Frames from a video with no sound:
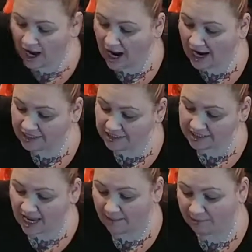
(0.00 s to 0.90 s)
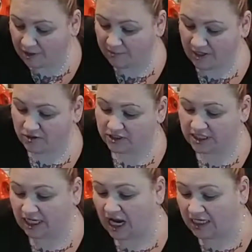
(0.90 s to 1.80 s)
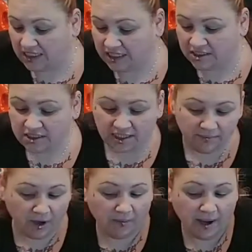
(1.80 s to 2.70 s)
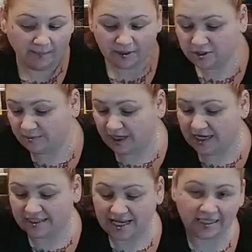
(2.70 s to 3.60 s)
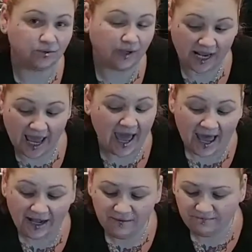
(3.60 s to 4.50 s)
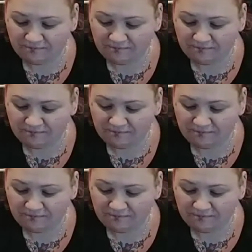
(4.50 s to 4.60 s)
I just happen to be using onions and bell peppers because that's what I had.